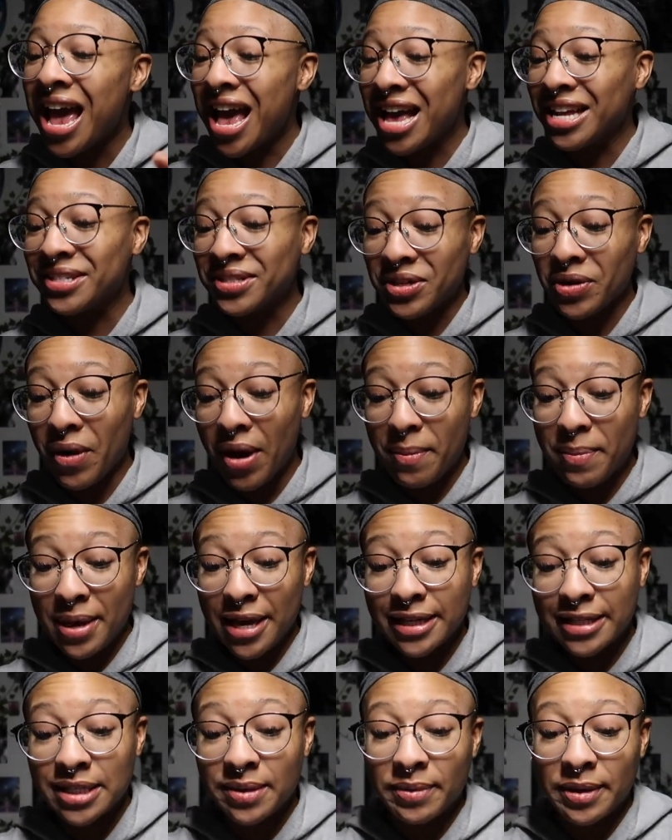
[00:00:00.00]
And so I
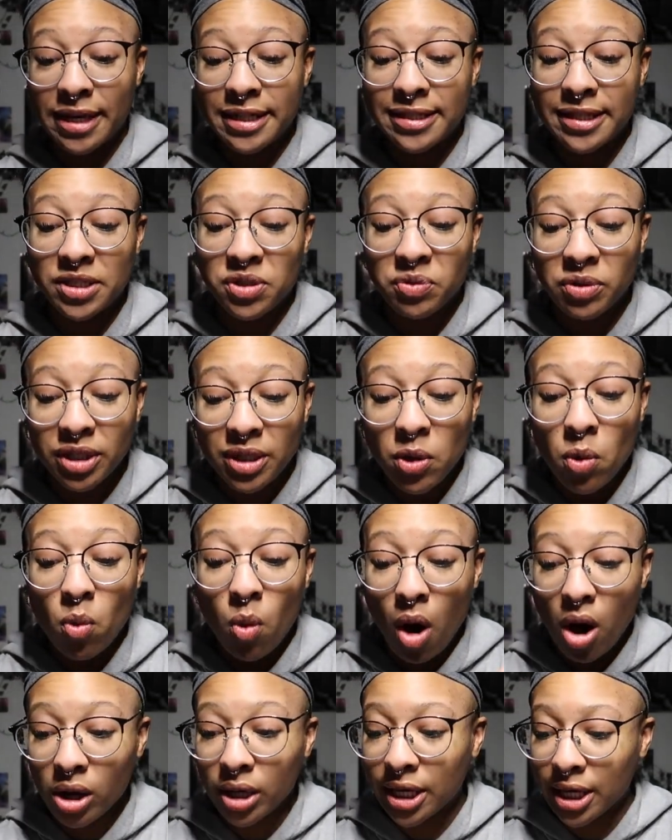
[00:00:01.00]
picked it because it's really
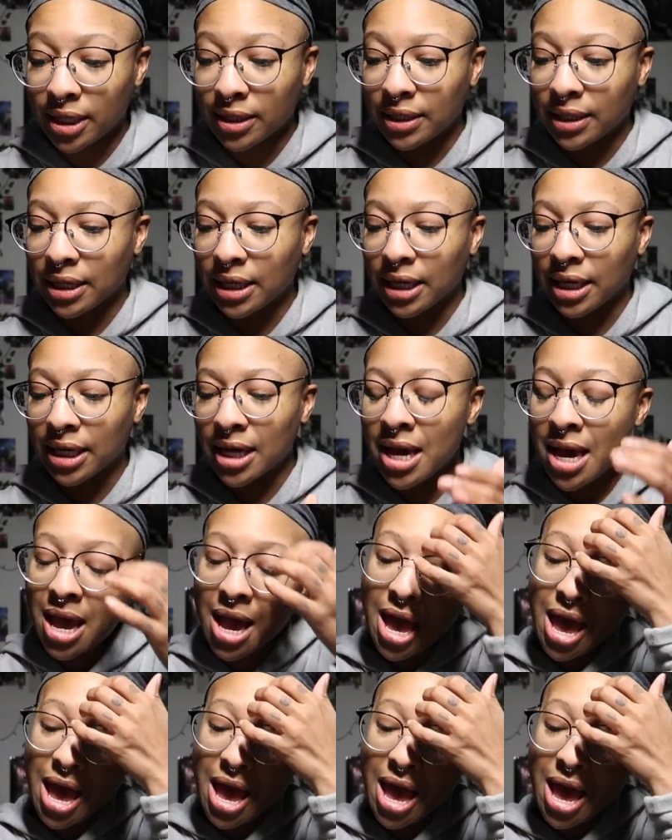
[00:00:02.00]
wonky looking.